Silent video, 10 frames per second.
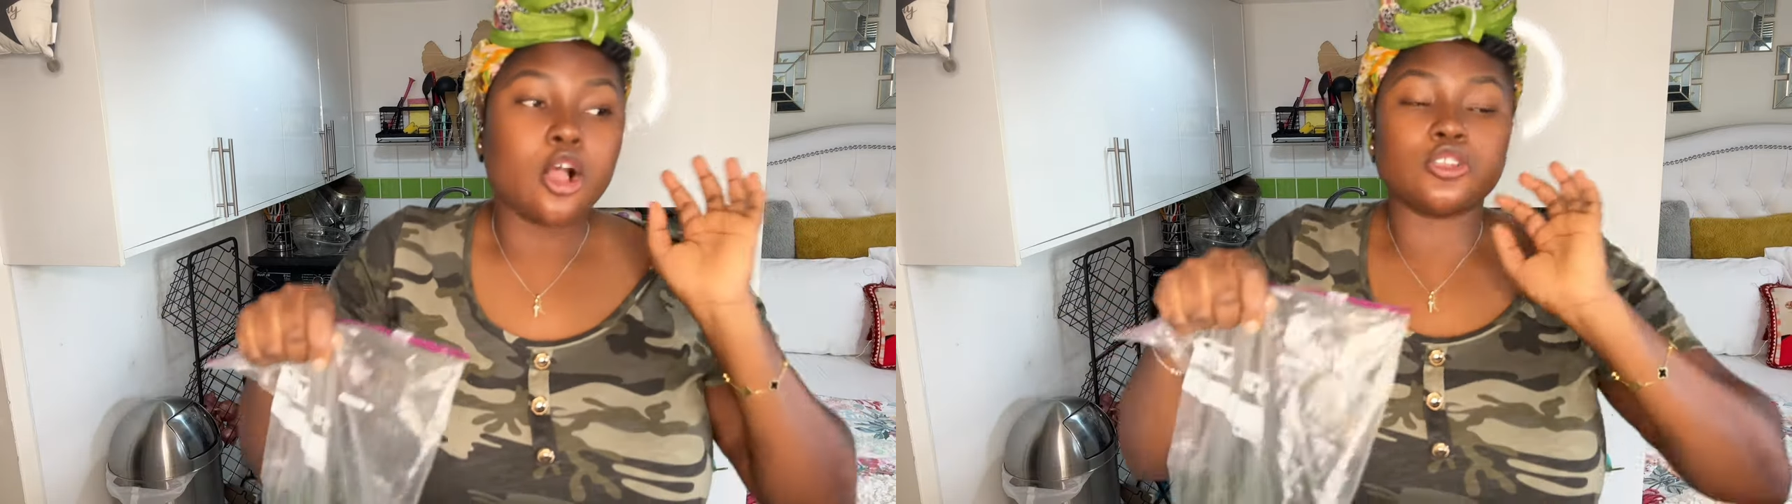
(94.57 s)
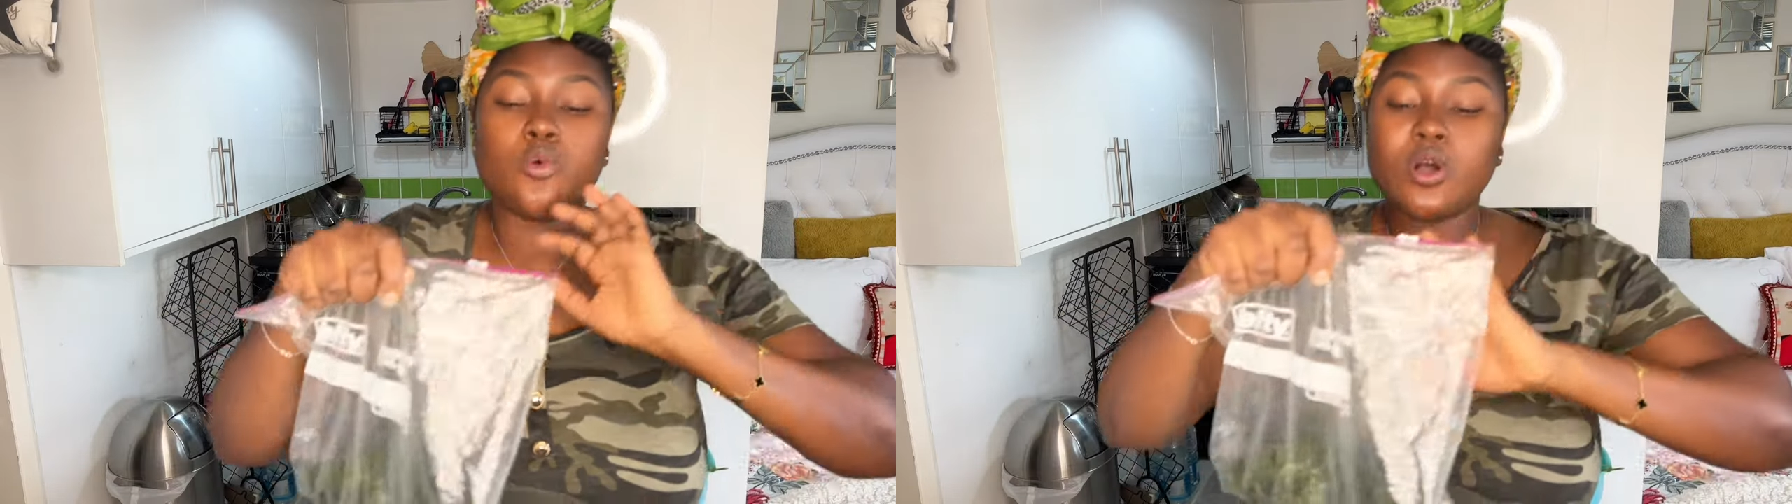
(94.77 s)

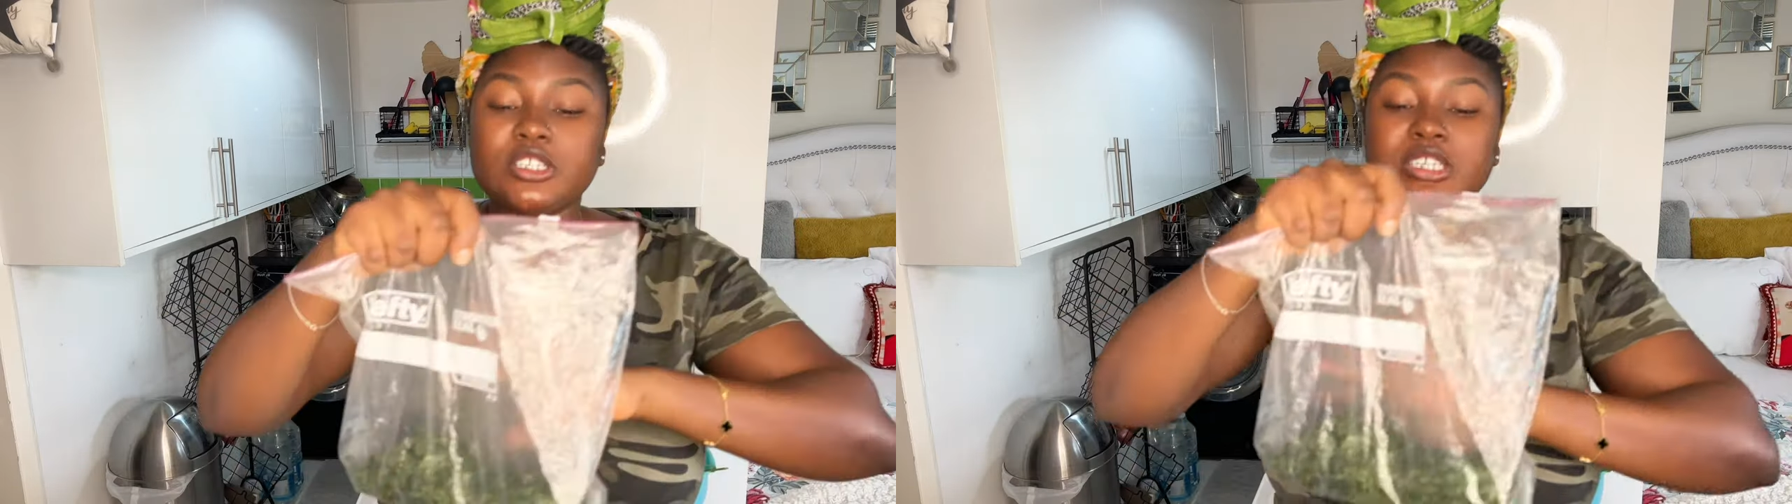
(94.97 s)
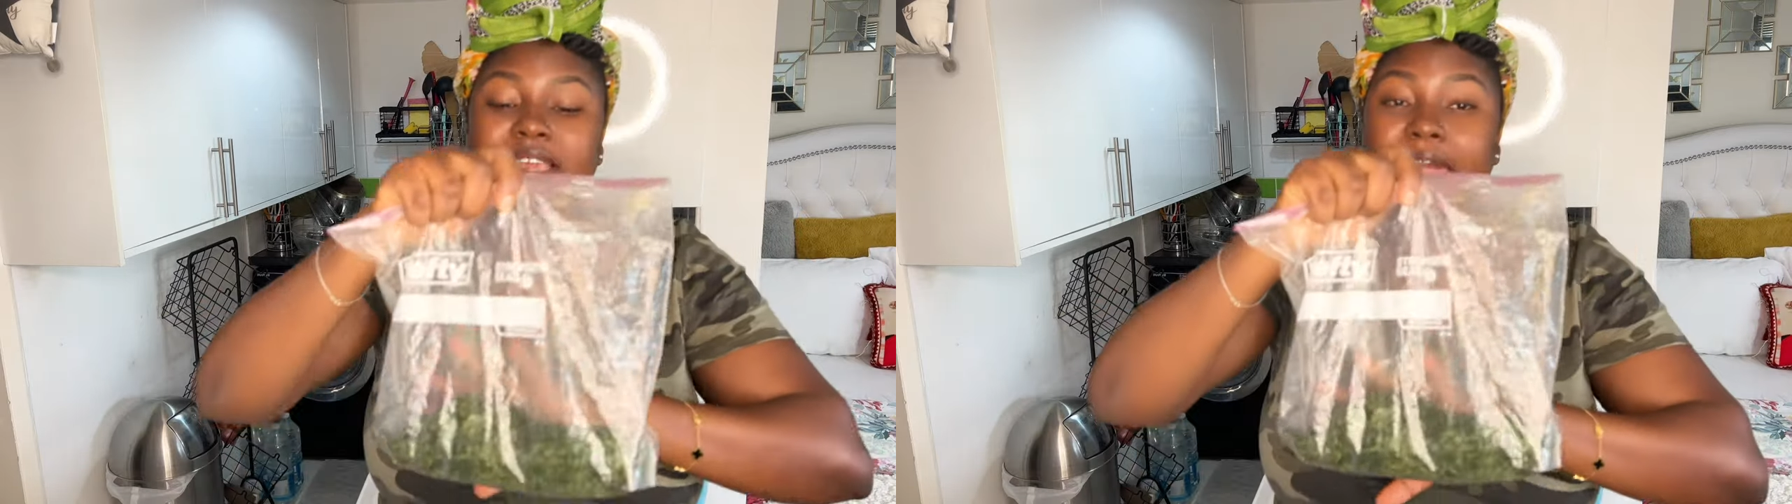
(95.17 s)
So
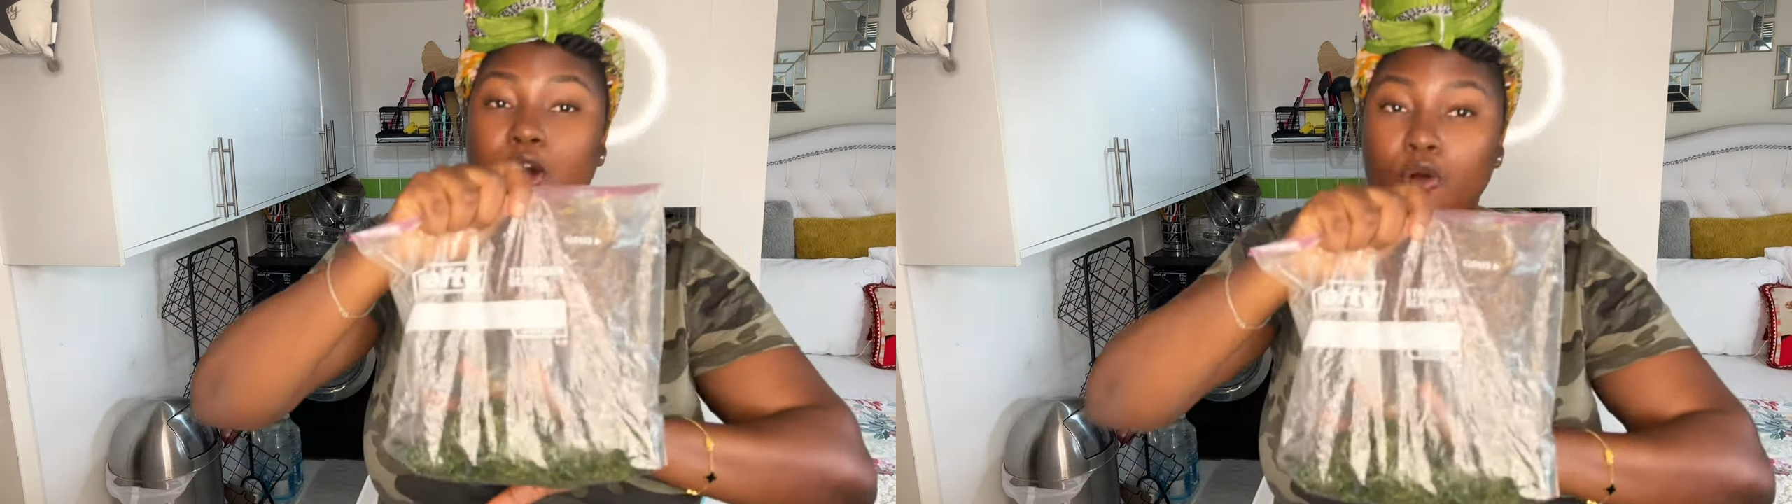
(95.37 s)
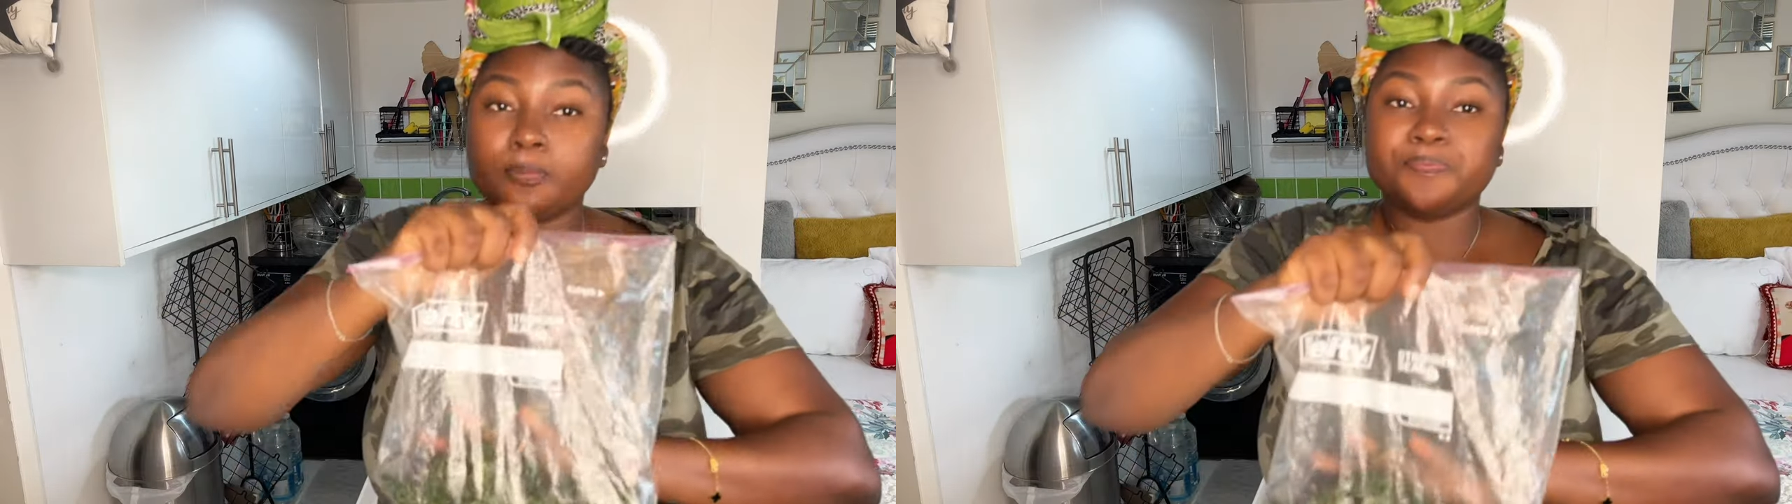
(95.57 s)
once you get
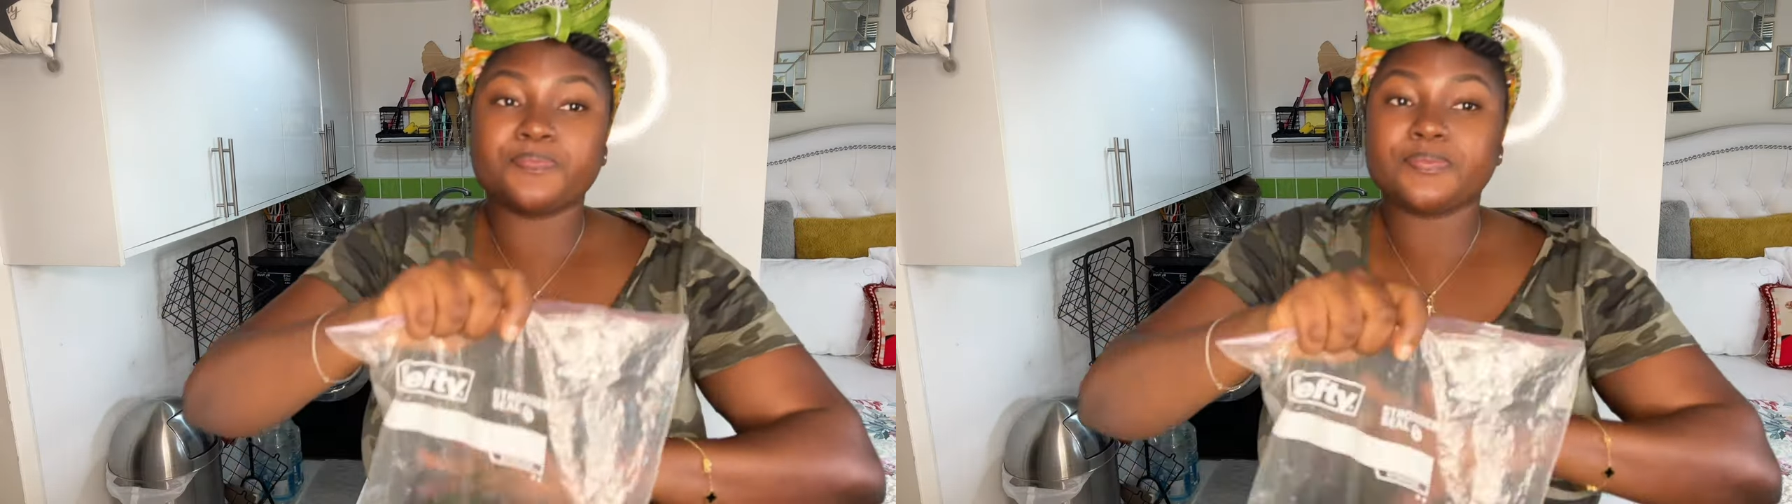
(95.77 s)
home,